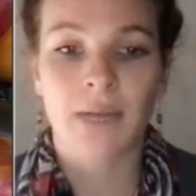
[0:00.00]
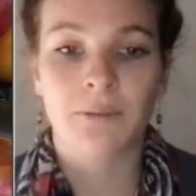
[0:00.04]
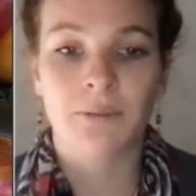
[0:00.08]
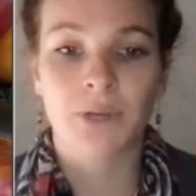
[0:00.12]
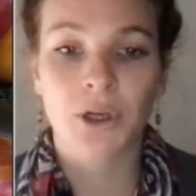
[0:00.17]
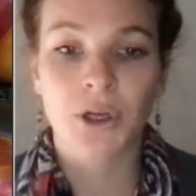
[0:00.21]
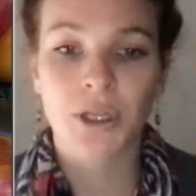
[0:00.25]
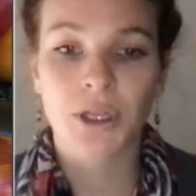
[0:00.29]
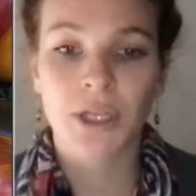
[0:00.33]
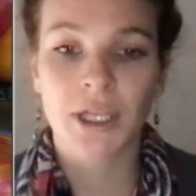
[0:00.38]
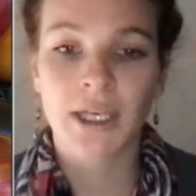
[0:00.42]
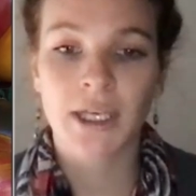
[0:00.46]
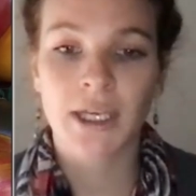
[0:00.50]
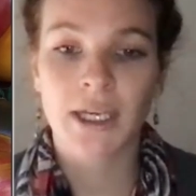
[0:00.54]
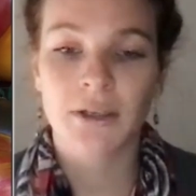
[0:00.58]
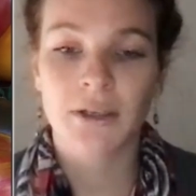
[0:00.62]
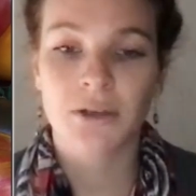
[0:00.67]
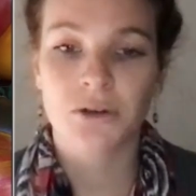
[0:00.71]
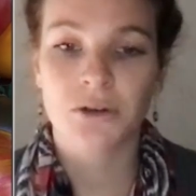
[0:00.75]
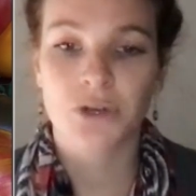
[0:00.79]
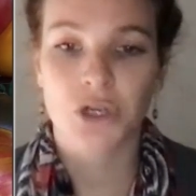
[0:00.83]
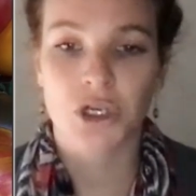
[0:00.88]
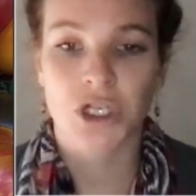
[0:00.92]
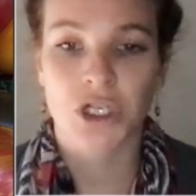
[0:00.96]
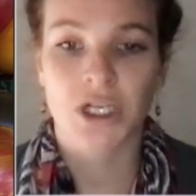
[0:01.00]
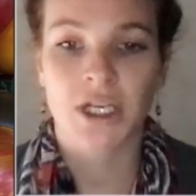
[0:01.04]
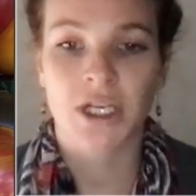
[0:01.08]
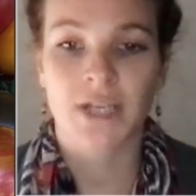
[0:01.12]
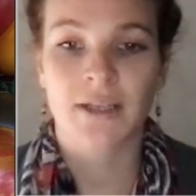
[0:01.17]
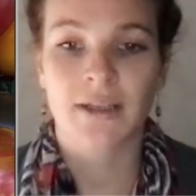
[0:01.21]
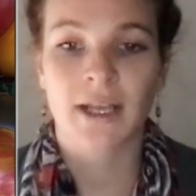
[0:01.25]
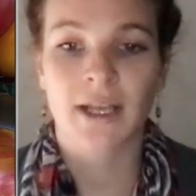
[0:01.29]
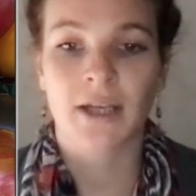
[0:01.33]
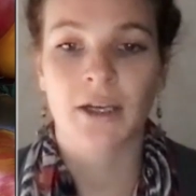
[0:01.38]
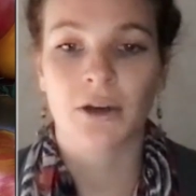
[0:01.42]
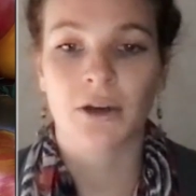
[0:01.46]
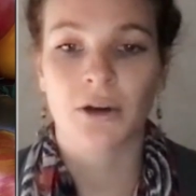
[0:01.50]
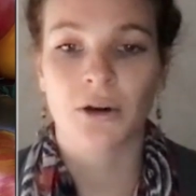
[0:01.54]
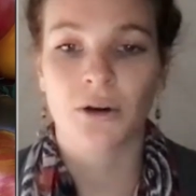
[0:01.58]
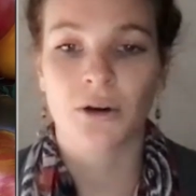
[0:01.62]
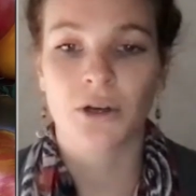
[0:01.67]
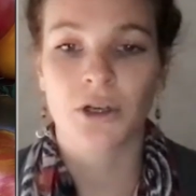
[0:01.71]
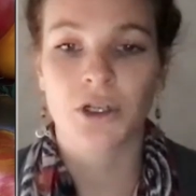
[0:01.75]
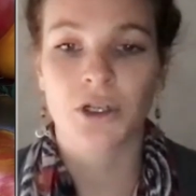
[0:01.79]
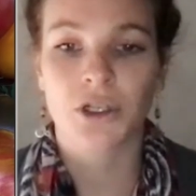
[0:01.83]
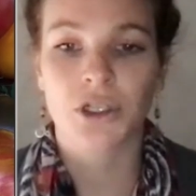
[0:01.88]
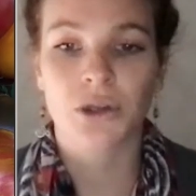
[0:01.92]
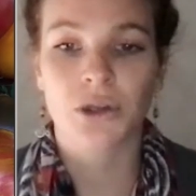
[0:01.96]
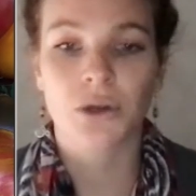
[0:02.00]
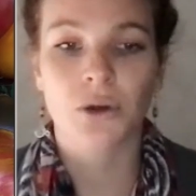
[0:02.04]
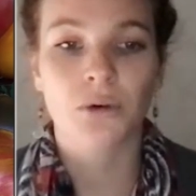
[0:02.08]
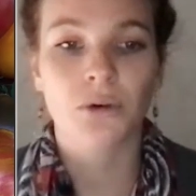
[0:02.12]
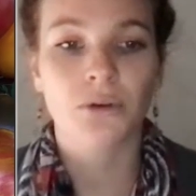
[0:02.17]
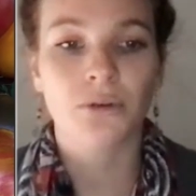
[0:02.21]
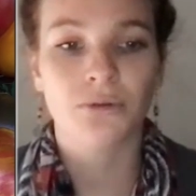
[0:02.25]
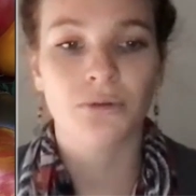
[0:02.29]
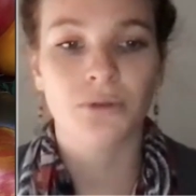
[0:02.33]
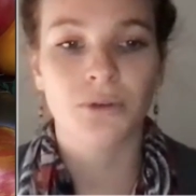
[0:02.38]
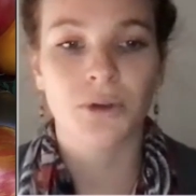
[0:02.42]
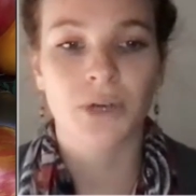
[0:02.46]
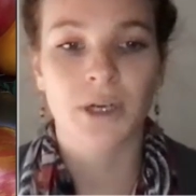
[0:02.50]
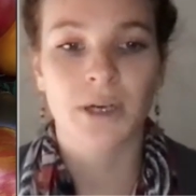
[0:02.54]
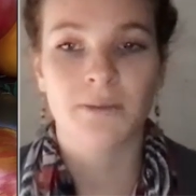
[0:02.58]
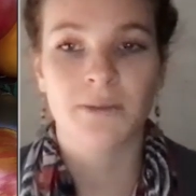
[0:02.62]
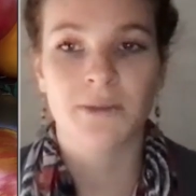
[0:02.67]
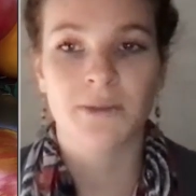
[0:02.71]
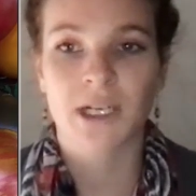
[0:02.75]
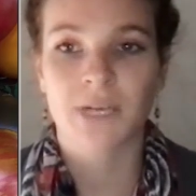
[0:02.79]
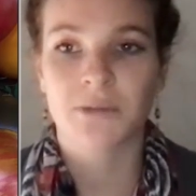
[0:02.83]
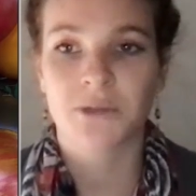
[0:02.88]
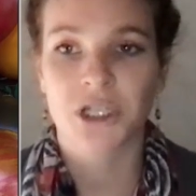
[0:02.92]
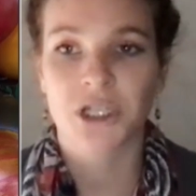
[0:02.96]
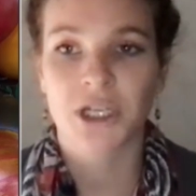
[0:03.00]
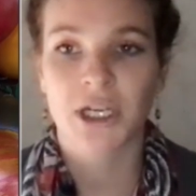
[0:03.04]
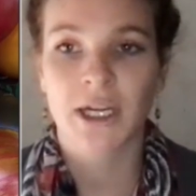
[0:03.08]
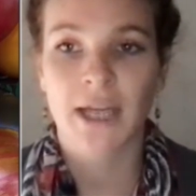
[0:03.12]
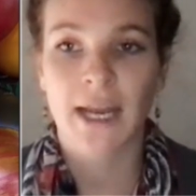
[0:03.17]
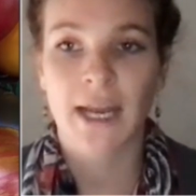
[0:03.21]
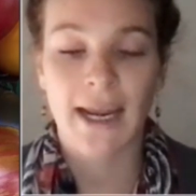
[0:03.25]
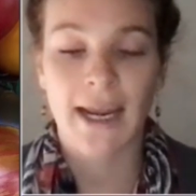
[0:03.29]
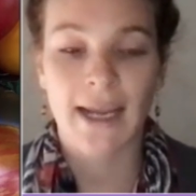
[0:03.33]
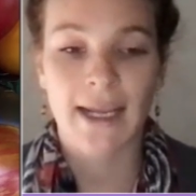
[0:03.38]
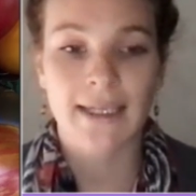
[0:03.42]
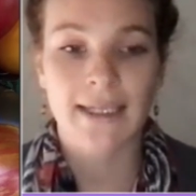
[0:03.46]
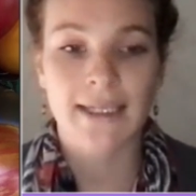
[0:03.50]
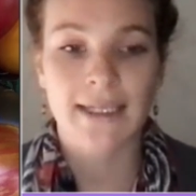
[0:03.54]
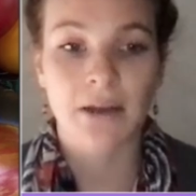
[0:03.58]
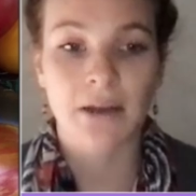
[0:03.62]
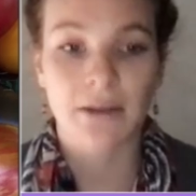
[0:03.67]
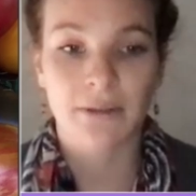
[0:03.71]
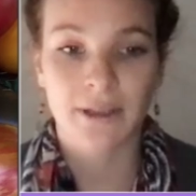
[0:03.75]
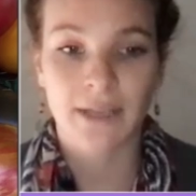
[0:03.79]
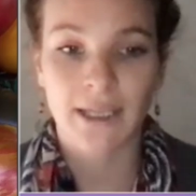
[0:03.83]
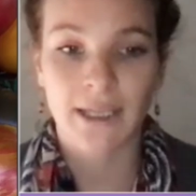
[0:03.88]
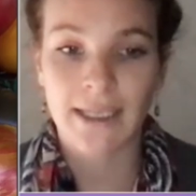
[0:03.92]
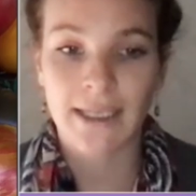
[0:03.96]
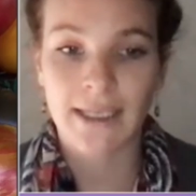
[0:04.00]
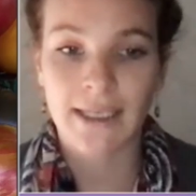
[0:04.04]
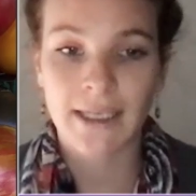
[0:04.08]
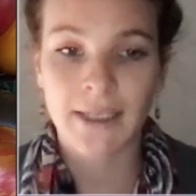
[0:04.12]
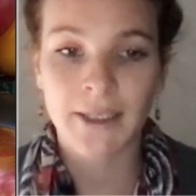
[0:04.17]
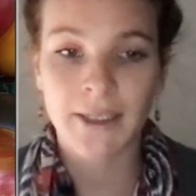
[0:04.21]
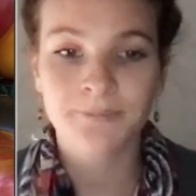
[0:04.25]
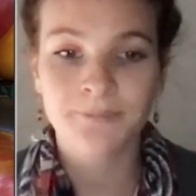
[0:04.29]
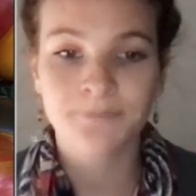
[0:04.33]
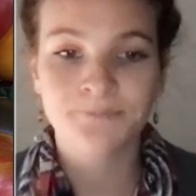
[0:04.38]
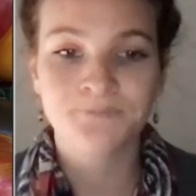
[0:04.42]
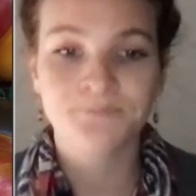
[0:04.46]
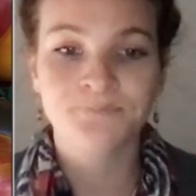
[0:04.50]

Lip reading: cooking, and nutrition that encourage local food consumption and healthy eating.